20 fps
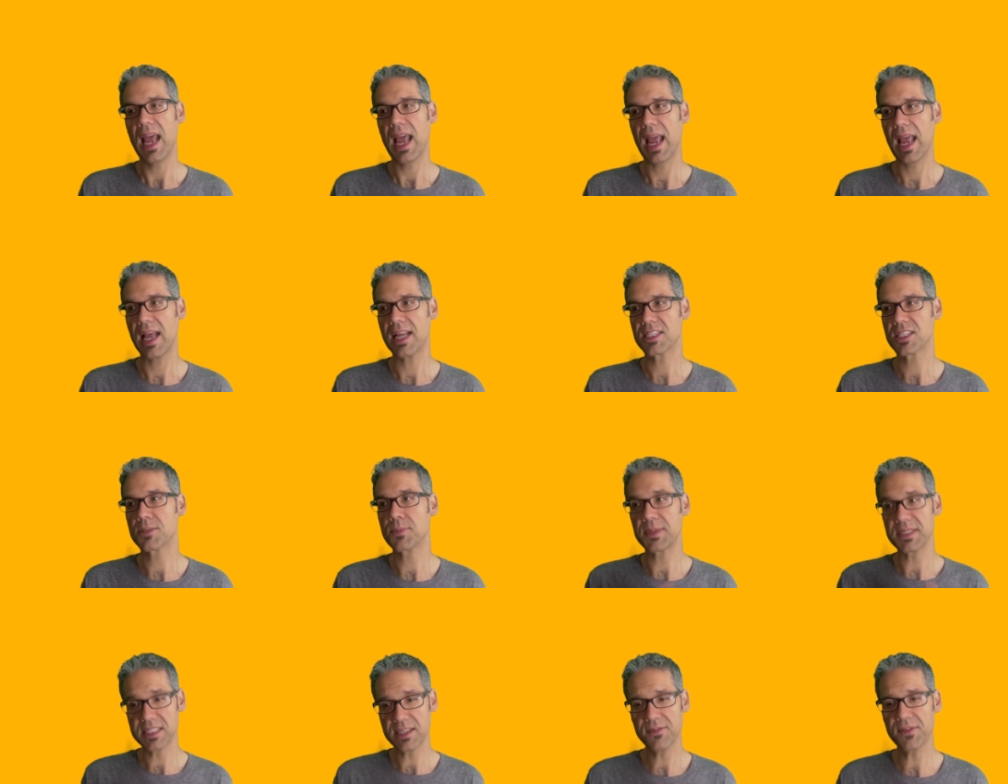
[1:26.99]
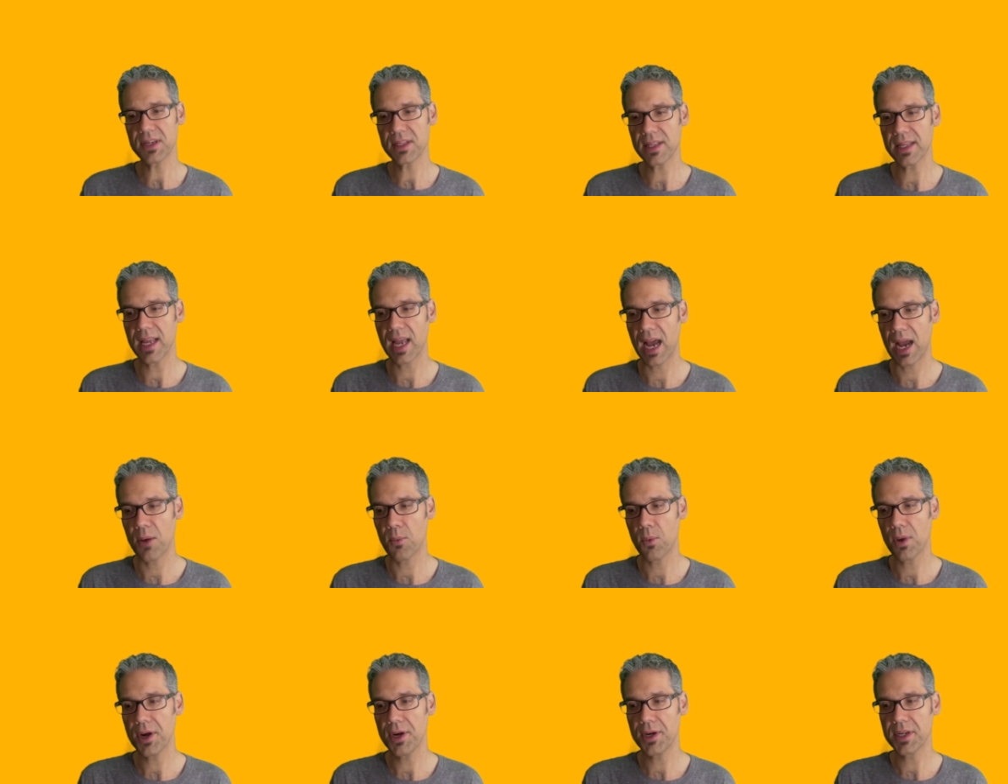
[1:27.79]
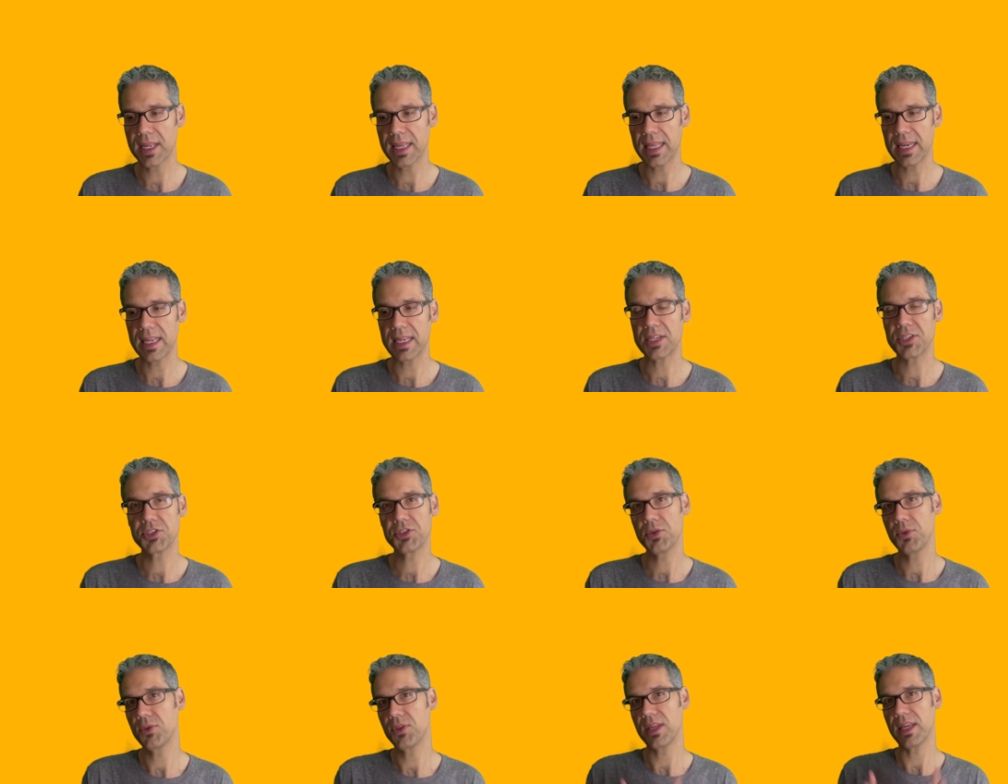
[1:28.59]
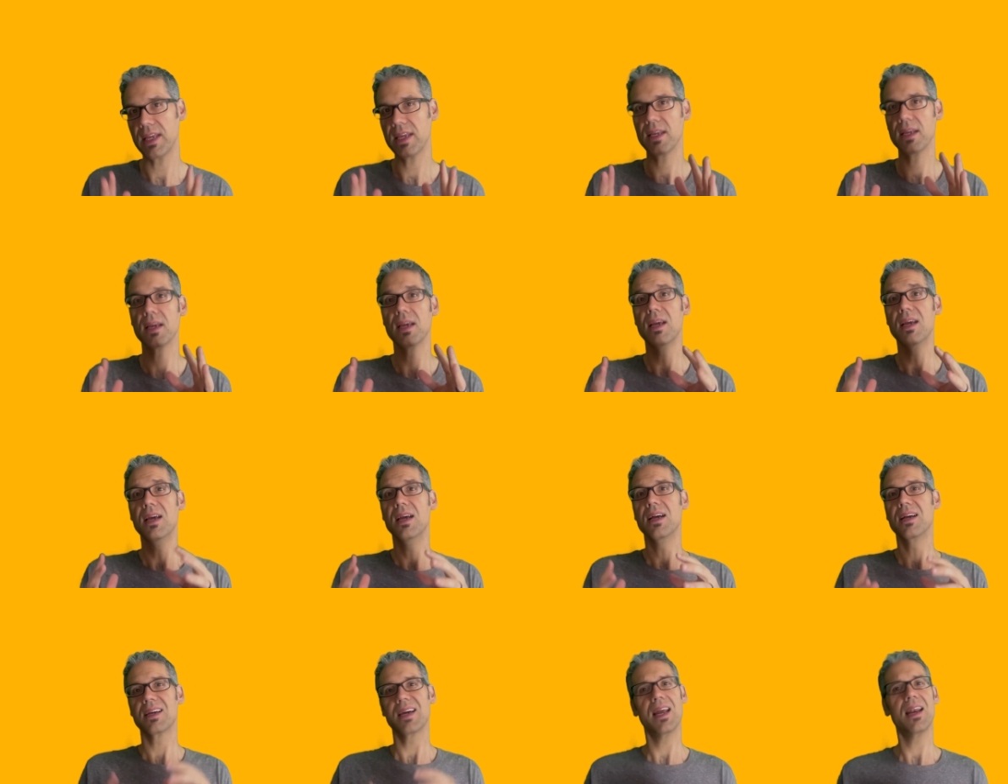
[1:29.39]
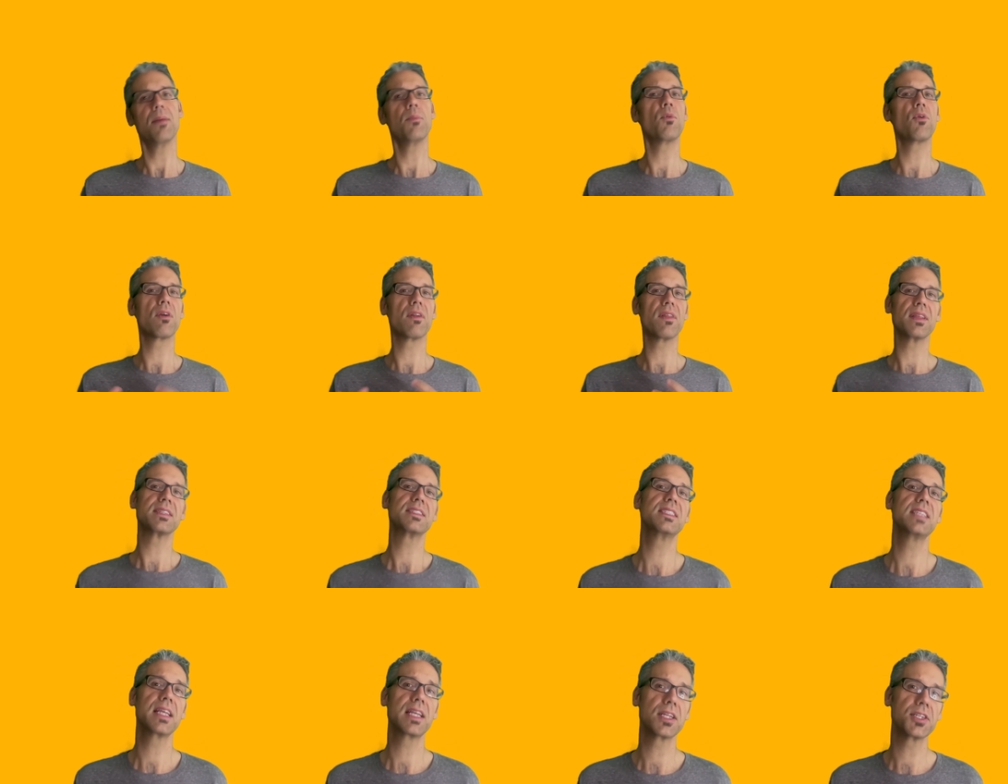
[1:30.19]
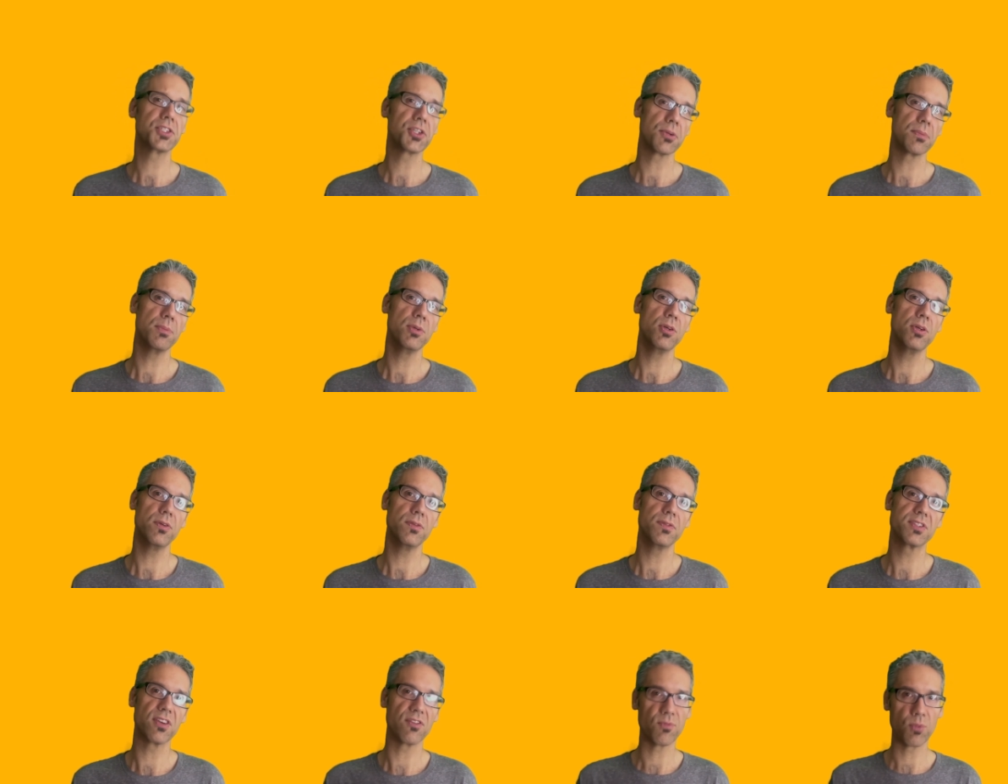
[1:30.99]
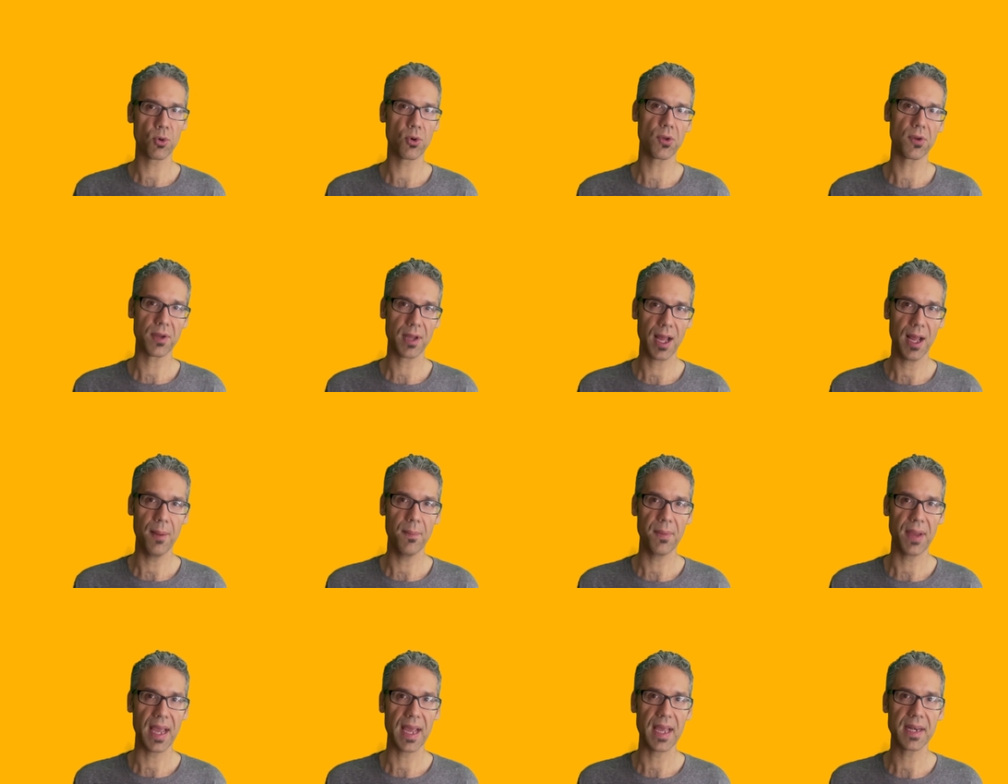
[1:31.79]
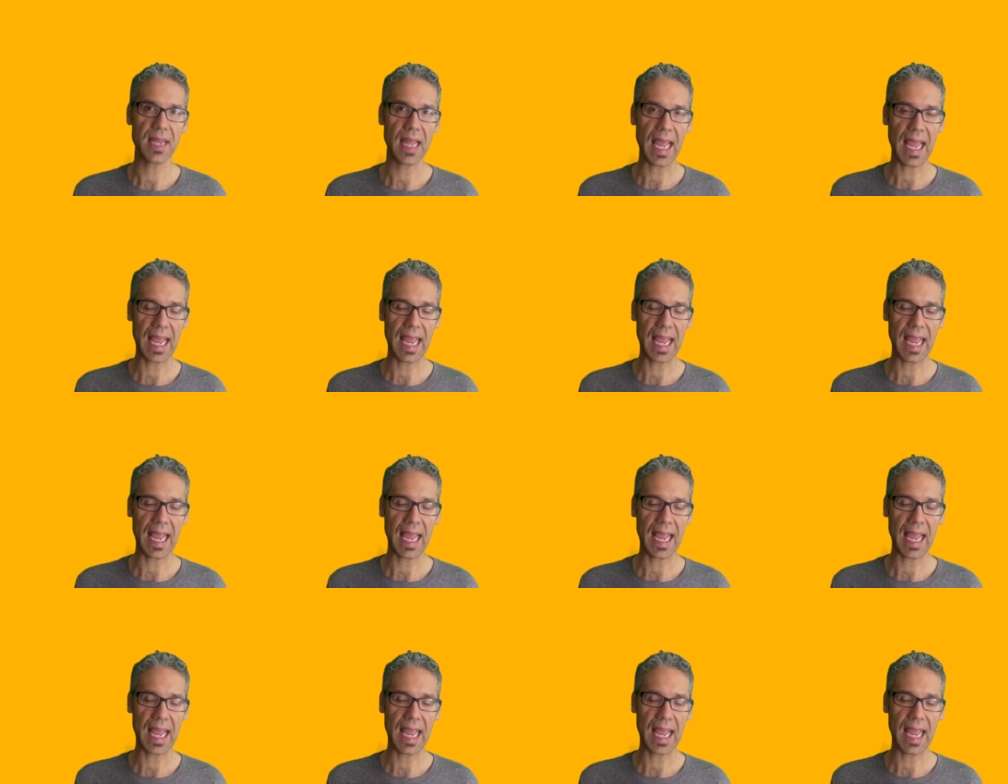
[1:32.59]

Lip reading: And specifically, I wanted to get into the kind of more of the signature moves of Mortal Kombat.